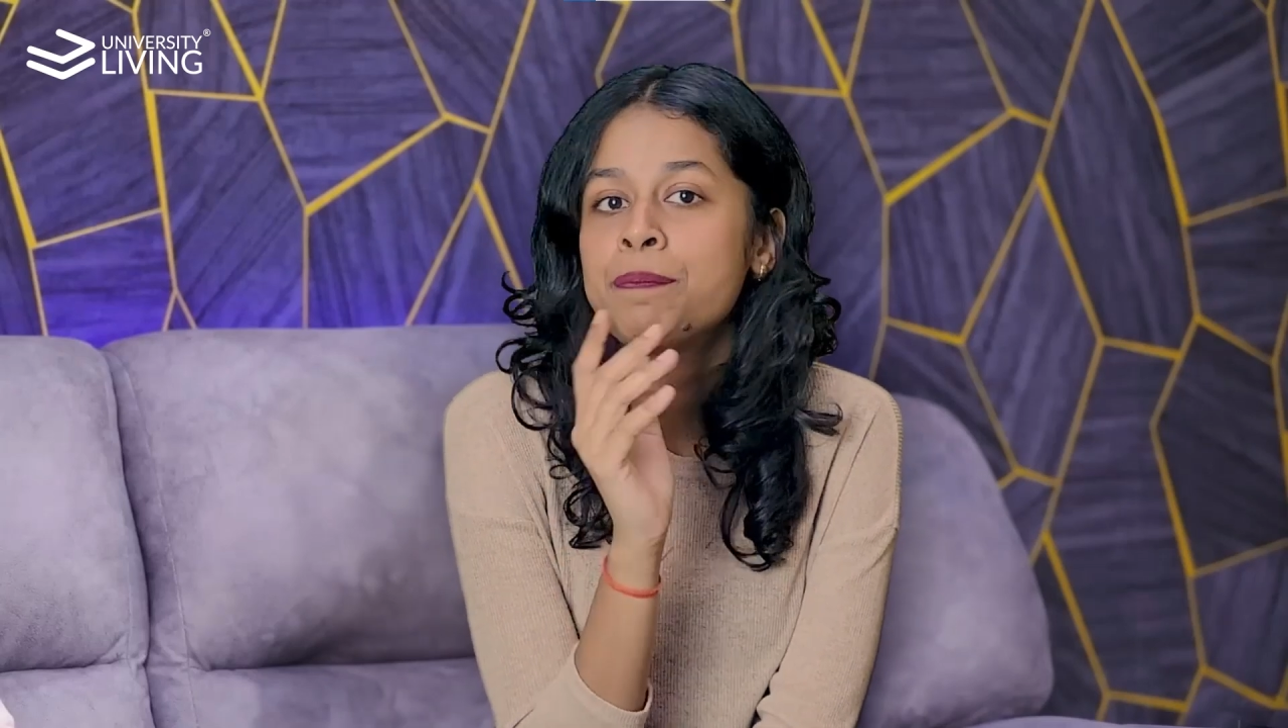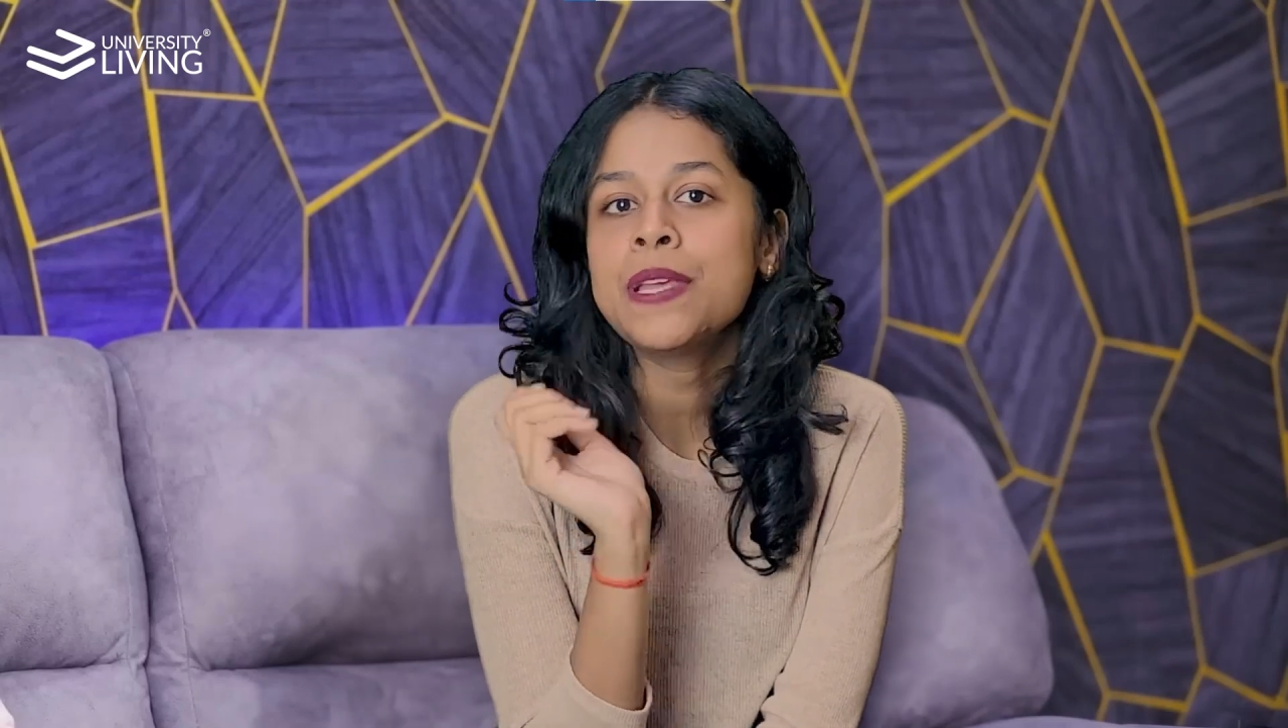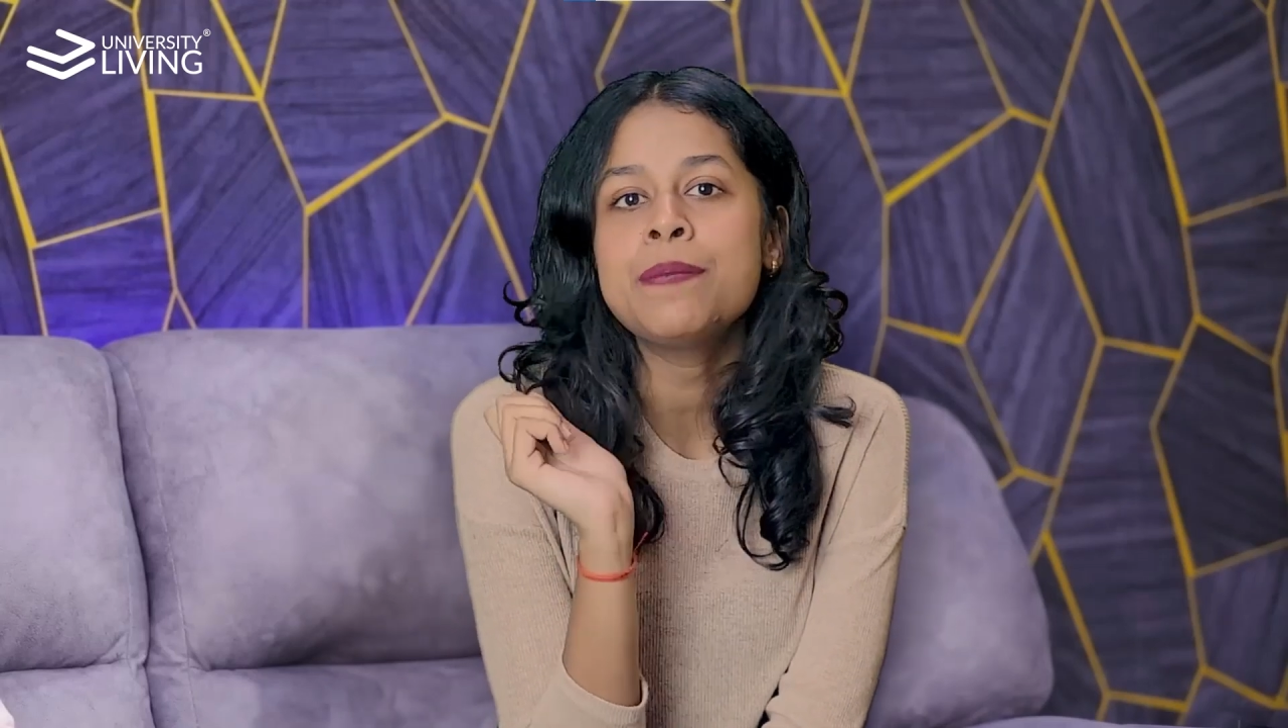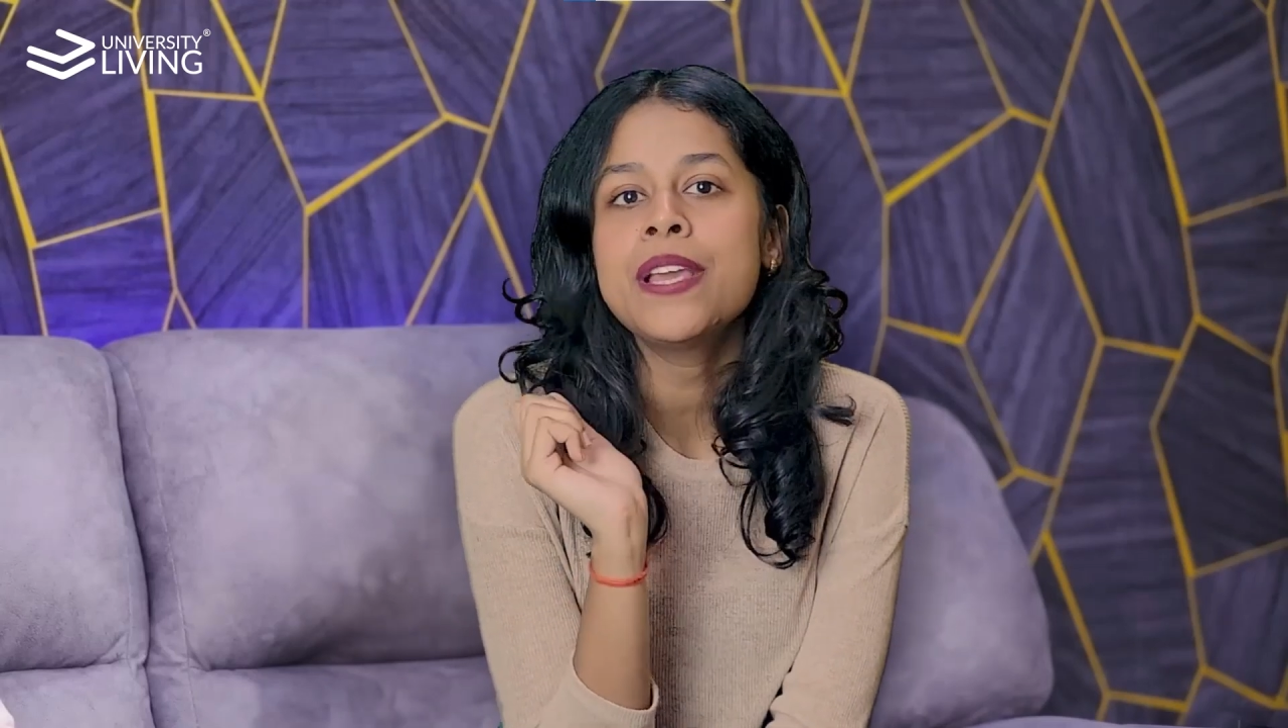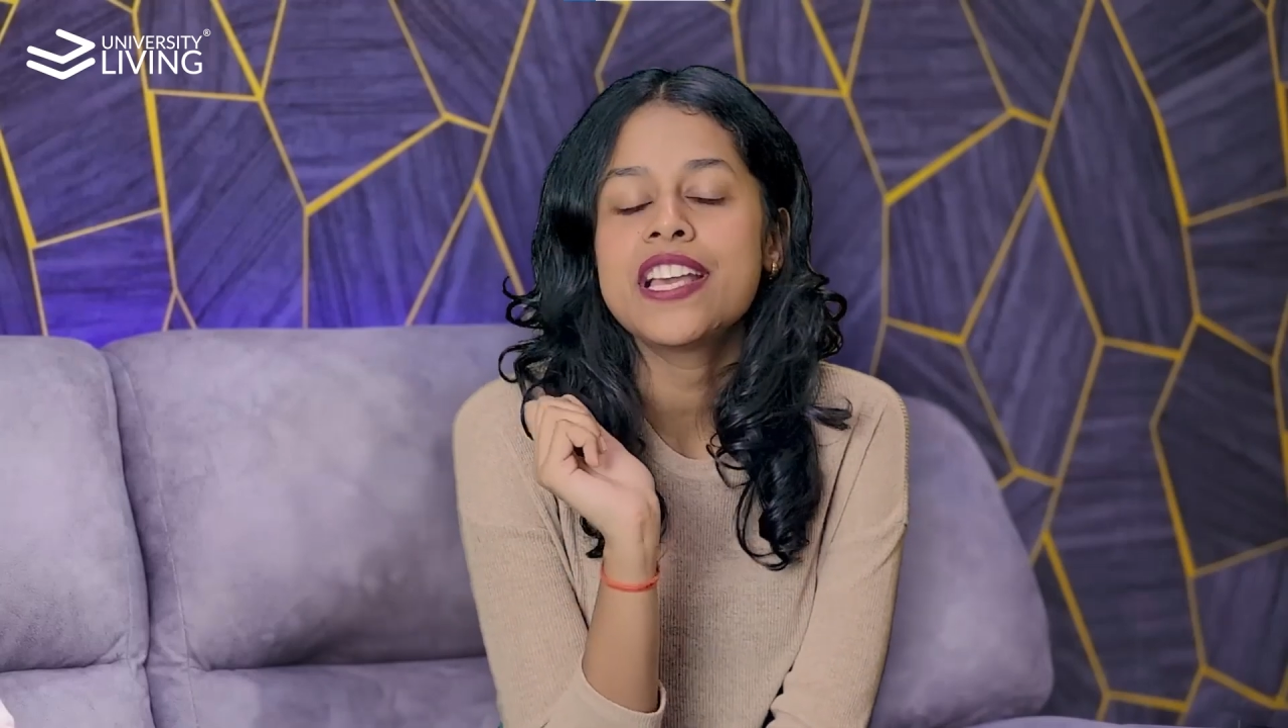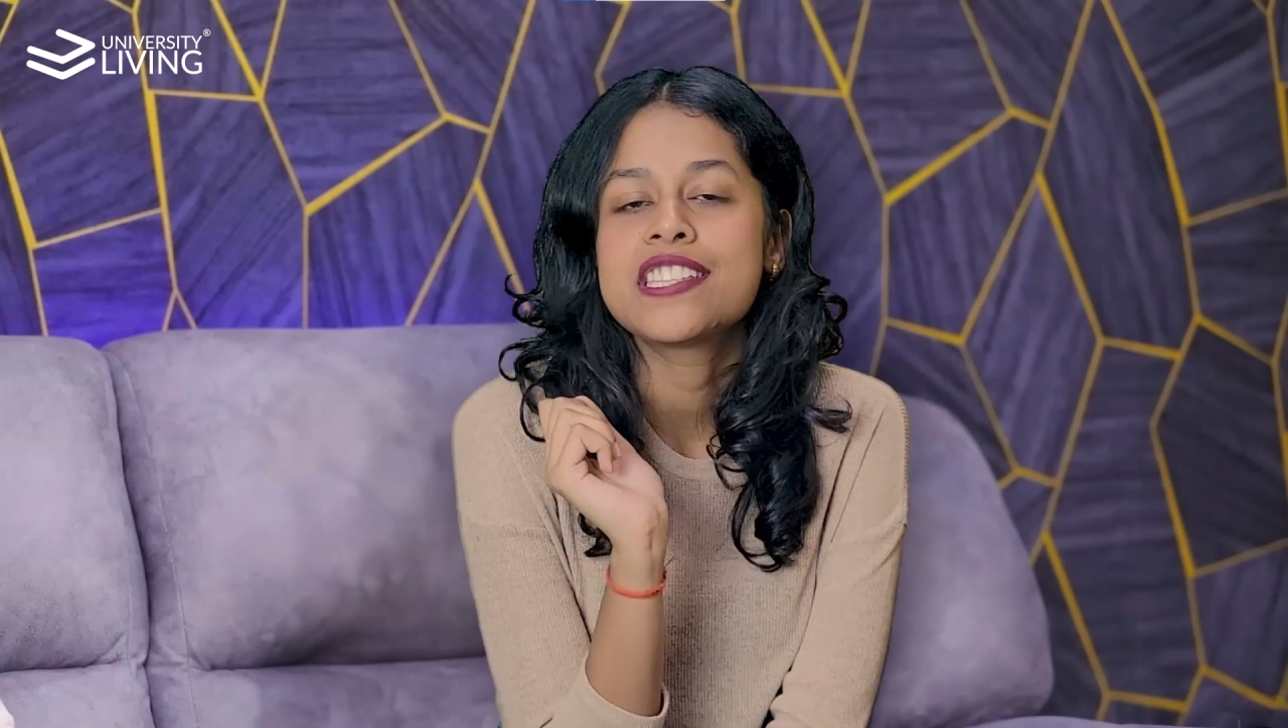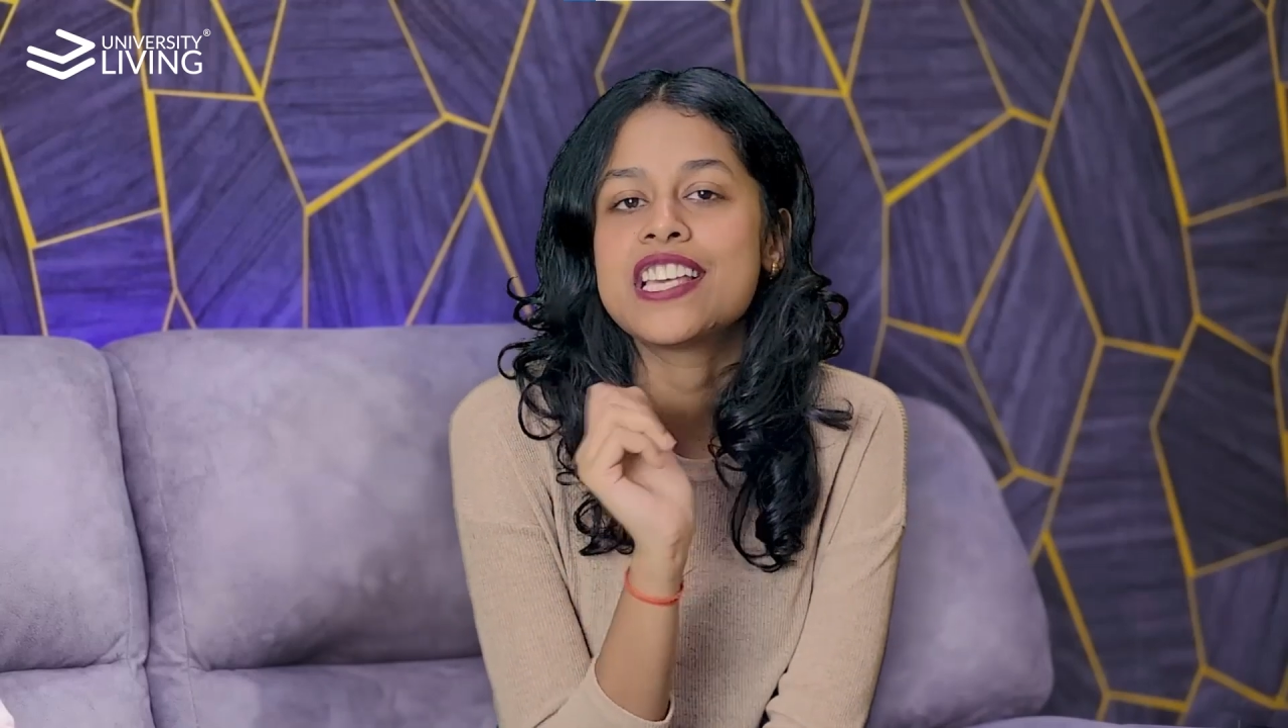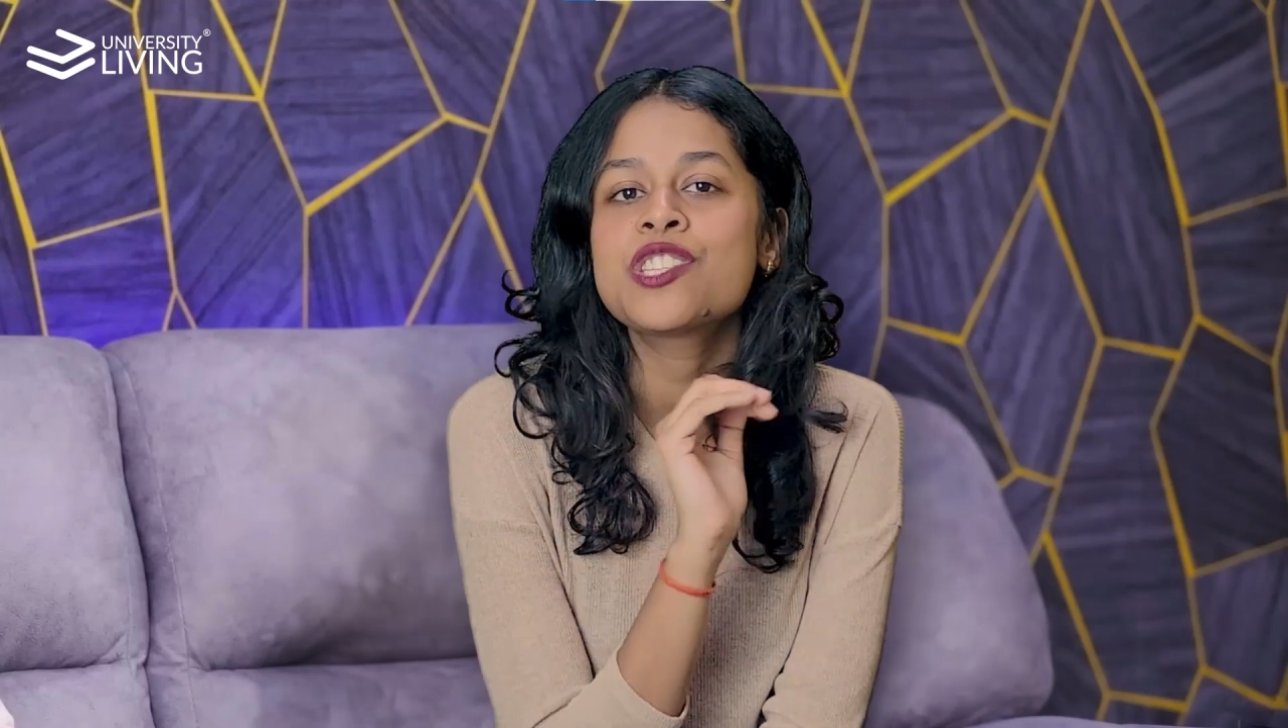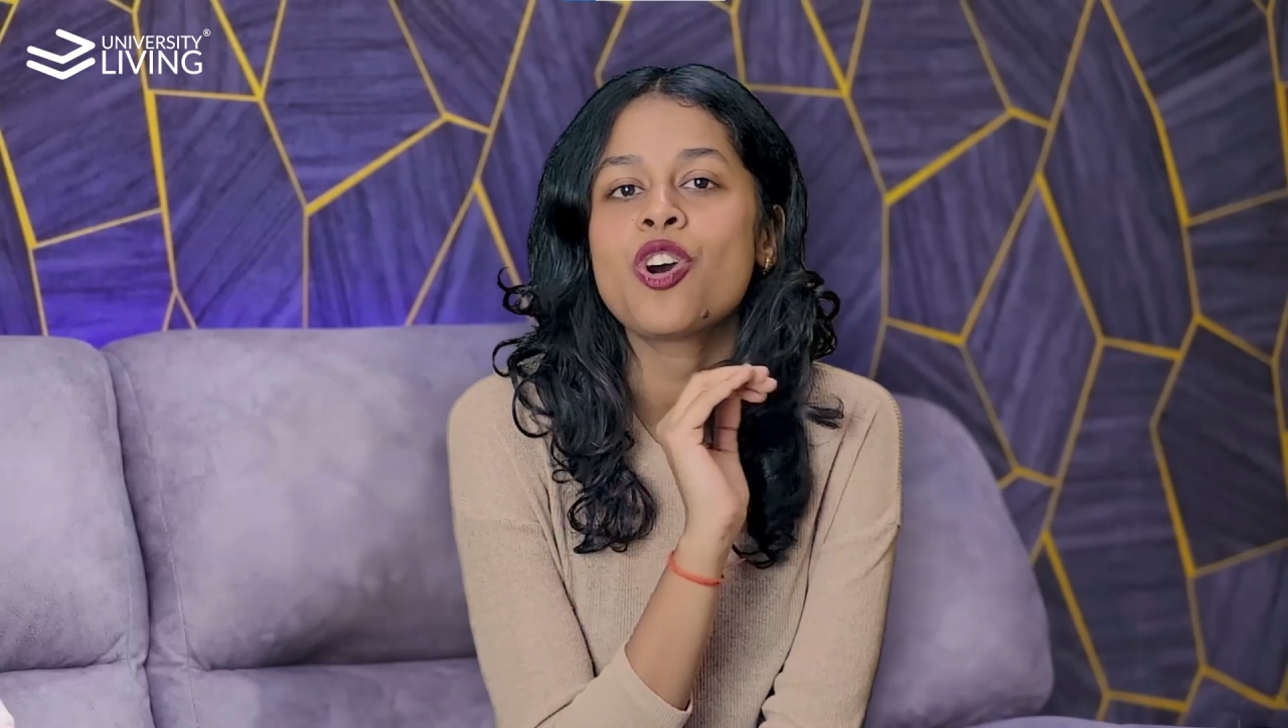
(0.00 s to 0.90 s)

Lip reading: PBS's